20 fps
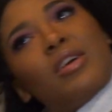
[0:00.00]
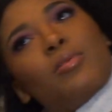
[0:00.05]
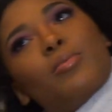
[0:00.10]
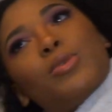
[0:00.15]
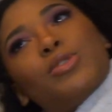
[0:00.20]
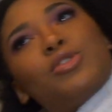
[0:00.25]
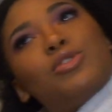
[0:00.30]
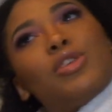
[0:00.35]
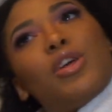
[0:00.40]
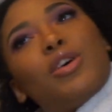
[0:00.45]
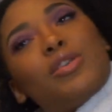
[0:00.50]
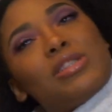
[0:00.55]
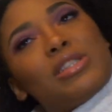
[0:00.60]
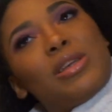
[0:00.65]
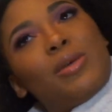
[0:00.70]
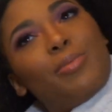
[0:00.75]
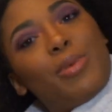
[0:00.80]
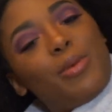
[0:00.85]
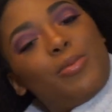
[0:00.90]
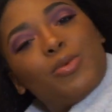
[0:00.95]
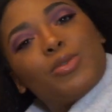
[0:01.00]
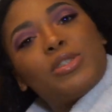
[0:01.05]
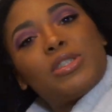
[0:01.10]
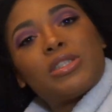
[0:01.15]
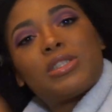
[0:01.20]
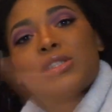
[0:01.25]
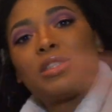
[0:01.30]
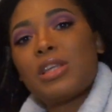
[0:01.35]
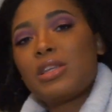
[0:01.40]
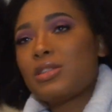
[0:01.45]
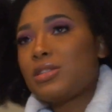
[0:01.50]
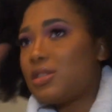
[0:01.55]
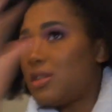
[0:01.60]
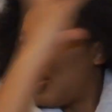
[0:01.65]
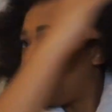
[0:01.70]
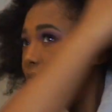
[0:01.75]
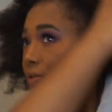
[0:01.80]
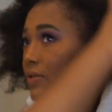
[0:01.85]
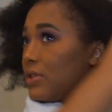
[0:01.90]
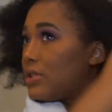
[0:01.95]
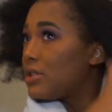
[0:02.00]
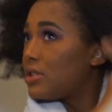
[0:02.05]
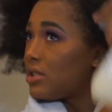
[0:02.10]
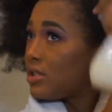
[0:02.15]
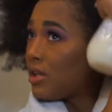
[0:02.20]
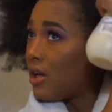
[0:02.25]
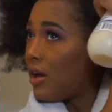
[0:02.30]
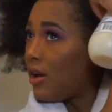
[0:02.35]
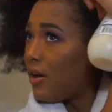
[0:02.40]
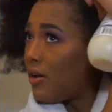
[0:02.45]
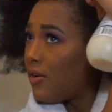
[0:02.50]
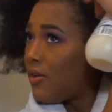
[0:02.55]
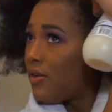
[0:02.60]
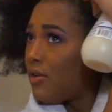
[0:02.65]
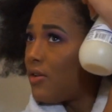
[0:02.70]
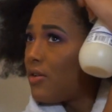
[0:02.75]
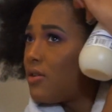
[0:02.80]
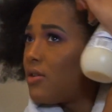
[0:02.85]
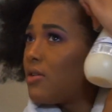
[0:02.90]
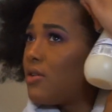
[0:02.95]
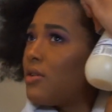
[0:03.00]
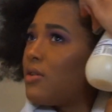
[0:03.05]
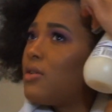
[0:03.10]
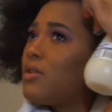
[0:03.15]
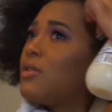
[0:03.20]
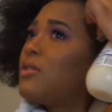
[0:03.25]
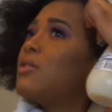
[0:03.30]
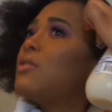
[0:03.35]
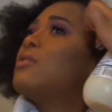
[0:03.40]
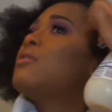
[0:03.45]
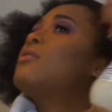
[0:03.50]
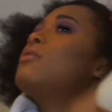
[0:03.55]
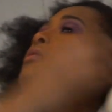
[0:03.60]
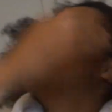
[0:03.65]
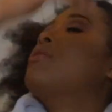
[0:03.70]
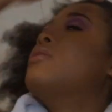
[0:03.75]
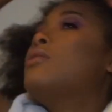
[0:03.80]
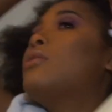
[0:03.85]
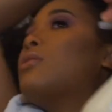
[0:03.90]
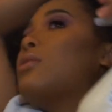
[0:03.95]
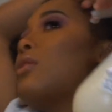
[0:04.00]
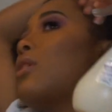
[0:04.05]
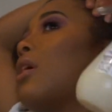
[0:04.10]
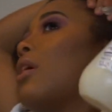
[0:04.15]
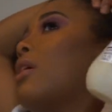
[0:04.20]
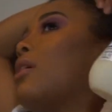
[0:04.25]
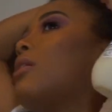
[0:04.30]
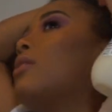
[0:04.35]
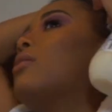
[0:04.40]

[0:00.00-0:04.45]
But you know, some people just sensitive to stuff. Okay.